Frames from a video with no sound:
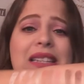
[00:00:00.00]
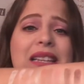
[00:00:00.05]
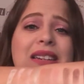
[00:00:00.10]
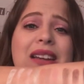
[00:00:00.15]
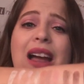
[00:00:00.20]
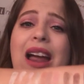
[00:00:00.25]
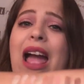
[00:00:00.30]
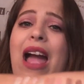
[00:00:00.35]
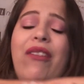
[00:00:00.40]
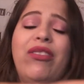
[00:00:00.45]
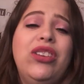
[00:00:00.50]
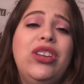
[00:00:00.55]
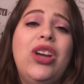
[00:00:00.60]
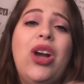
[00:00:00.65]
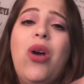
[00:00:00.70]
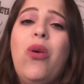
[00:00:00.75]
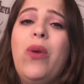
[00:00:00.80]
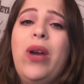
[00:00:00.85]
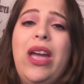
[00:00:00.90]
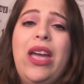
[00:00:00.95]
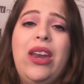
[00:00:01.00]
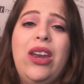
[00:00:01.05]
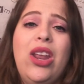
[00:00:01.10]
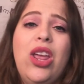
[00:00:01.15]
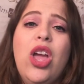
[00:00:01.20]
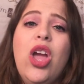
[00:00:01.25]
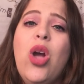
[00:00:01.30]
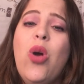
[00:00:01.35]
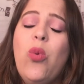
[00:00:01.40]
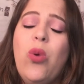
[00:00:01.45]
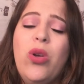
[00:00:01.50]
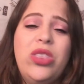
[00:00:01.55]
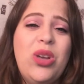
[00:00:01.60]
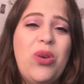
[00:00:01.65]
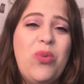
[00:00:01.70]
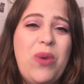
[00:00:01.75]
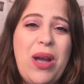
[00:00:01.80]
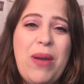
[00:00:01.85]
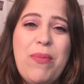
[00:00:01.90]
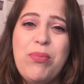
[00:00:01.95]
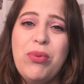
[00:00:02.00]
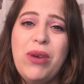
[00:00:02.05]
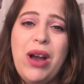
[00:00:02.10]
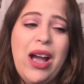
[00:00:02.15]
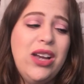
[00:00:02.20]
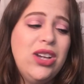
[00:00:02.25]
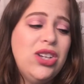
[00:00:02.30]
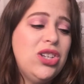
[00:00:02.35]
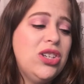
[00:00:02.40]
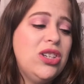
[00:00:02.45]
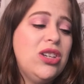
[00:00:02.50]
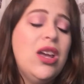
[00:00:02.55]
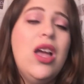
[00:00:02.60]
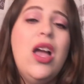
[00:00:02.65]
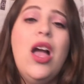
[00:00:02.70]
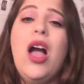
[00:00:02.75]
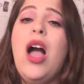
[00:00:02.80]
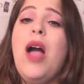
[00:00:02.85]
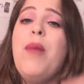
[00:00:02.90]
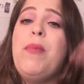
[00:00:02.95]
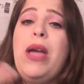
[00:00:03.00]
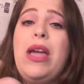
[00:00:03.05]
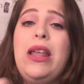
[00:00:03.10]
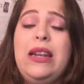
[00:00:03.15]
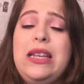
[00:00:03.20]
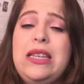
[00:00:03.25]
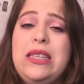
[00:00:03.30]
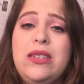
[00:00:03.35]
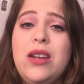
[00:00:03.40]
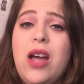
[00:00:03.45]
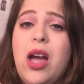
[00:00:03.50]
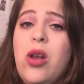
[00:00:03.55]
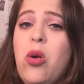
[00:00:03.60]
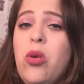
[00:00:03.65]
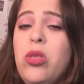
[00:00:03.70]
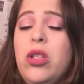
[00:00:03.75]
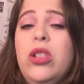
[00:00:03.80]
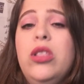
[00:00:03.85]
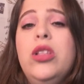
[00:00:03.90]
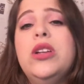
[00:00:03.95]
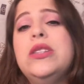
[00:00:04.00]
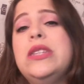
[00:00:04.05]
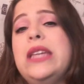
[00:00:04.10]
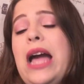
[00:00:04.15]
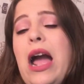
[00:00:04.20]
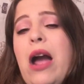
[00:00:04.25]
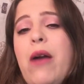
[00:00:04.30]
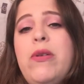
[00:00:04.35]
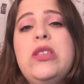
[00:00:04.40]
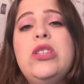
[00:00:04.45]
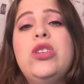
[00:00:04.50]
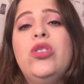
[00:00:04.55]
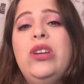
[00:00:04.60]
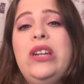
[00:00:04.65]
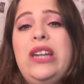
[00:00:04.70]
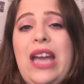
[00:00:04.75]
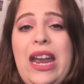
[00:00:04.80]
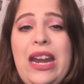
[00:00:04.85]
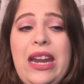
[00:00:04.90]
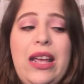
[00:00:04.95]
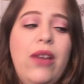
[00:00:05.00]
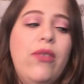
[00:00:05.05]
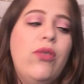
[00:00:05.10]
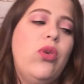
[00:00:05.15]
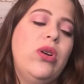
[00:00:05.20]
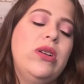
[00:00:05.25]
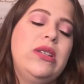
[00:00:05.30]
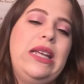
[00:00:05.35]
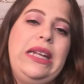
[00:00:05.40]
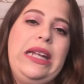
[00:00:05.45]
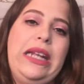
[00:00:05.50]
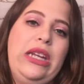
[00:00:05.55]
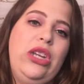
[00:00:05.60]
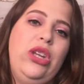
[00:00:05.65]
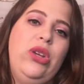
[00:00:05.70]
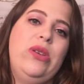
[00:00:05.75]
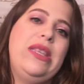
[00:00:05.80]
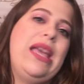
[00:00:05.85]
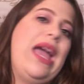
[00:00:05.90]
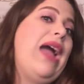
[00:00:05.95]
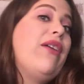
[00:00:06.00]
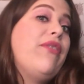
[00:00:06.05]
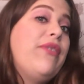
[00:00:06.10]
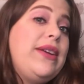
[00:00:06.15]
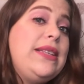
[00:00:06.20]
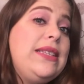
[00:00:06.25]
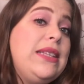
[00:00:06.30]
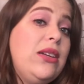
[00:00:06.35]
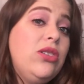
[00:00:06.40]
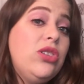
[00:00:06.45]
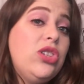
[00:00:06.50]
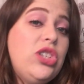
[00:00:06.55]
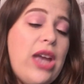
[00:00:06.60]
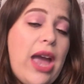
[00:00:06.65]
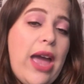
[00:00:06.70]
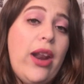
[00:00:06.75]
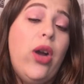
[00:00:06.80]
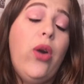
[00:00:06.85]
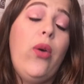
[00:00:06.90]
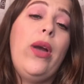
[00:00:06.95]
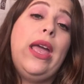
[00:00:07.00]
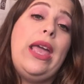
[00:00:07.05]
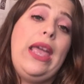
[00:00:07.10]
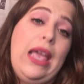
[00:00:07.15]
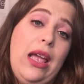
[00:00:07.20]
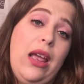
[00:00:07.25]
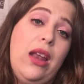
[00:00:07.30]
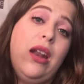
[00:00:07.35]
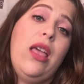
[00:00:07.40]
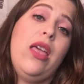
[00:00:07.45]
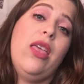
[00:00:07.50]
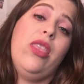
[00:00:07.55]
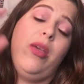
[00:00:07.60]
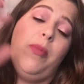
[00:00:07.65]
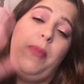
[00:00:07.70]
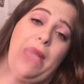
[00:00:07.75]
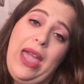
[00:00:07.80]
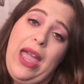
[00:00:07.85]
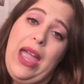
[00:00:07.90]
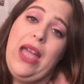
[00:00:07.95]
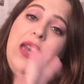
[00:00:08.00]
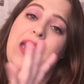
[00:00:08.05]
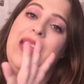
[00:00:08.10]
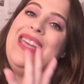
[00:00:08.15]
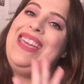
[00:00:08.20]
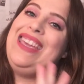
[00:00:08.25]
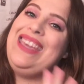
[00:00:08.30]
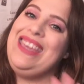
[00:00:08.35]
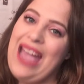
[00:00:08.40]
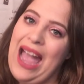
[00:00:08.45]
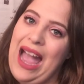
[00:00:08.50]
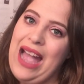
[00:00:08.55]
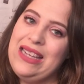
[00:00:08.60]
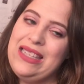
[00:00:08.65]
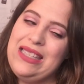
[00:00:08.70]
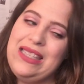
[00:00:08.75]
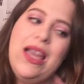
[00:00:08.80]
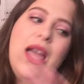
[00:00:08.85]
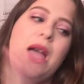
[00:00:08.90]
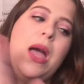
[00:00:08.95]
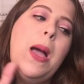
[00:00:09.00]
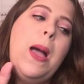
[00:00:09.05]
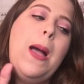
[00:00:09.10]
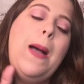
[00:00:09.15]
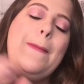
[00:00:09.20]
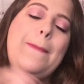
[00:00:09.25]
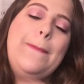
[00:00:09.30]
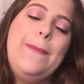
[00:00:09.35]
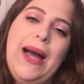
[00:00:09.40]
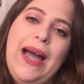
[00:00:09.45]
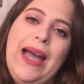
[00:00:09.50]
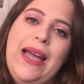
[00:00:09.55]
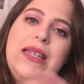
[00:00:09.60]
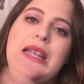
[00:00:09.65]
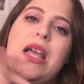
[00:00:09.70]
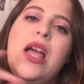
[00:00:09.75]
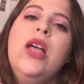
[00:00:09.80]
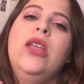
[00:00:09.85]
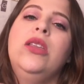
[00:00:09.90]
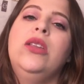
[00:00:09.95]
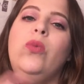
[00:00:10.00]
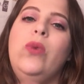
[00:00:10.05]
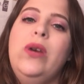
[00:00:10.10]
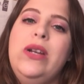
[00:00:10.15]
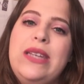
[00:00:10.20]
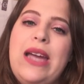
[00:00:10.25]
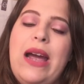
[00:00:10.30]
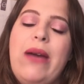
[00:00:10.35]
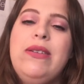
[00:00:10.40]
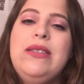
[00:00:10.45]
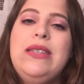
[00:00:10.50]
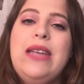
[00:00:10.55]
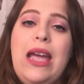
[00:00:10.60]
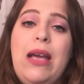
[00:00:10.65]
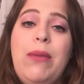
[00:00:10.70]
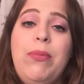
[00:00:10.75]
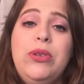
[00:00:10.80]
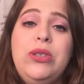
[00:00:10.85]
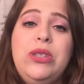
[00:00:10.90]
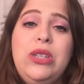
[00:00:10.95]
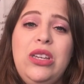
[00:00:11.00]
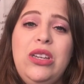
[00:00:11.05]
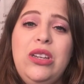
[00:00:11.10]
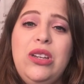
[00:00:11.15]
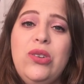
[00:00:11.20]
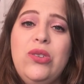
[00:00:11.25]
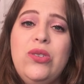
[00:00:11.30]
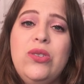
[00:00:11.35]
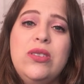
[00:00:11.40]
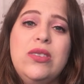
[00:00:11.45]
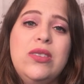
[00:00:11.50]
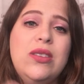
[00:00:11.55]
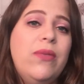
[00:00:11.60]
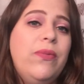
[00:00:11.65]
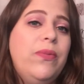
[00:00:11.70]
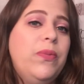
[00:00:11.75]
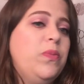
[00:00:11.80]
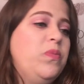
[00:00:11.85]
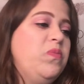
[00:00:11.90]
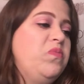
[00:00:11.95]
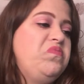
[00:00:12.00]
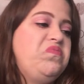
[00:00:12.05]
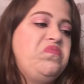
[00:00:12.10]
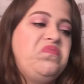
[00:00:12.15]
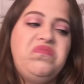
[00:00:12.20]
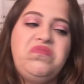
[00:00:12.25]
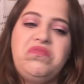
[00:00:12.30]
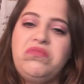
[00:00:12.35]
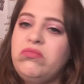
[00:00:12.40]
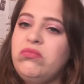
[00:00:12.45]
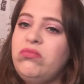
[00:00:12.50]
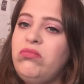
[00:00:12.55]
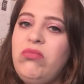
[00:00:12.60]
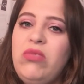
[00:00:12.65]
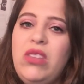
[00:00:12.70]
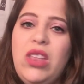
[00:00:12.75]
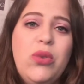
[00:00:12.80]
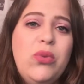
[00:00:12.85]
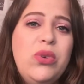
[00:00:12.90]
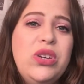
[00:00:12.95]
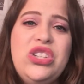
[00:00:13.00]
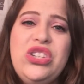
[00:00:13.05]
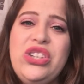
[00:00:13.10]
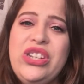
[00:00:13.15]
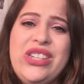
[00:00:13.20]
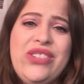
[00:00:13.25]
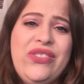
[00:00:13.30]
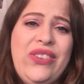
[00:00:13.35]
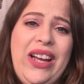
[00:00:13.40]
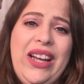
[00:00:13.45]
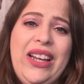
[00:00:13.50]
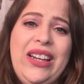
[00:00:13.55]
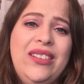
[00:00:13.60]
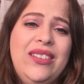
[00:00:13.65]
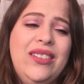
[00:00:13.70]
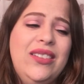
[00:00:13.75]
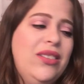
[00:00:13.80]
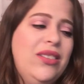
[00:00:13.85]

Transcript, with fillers: did not have to go in with a wet brush, um, at least not on the looks that I was creating. Of course, I didn't use every single shadow in the pan yet, but the ones I was able to use was just fine.